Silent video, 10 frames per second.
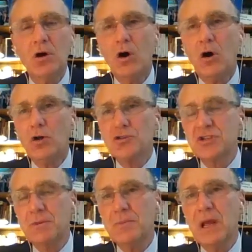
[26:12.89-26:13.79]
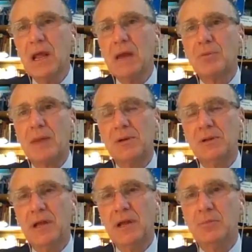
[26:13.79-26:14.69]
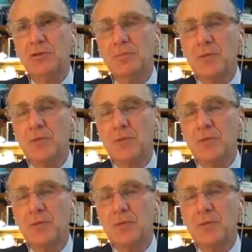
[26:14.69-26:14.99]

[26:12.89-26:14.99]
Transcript: wholesome, and properly labeled.